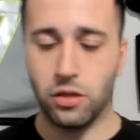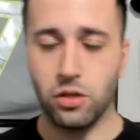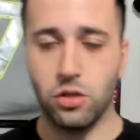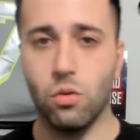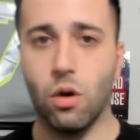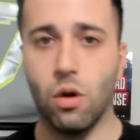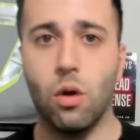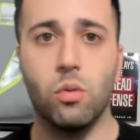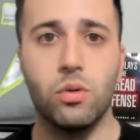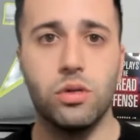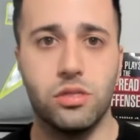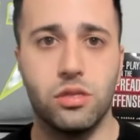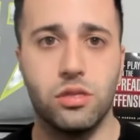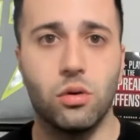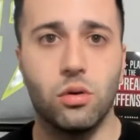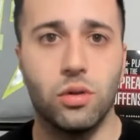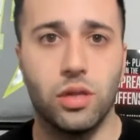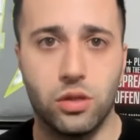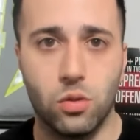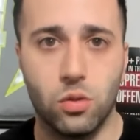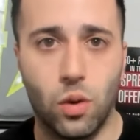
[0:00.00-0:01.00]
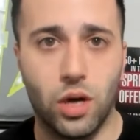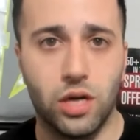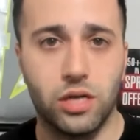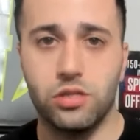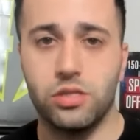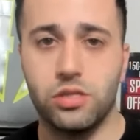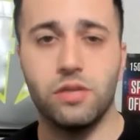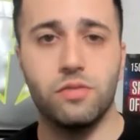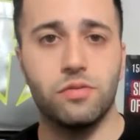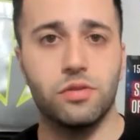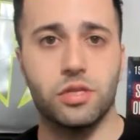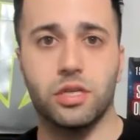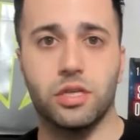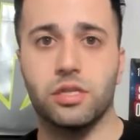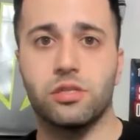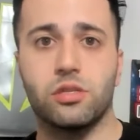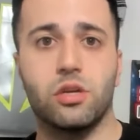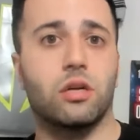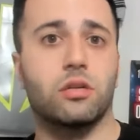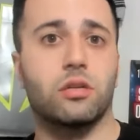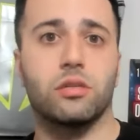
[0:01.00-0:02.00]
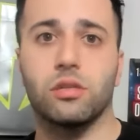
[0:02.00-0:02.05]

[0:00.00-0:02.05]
You always know that the wide receivers are going to talk